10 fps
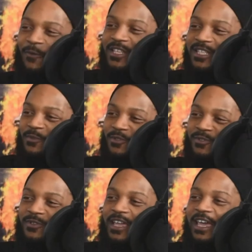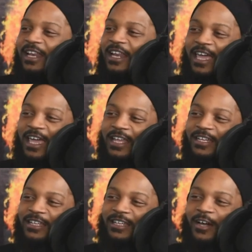Witherspoon and I had
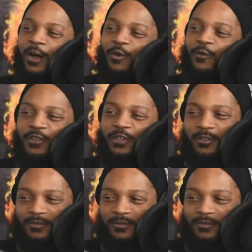Uncle Phil.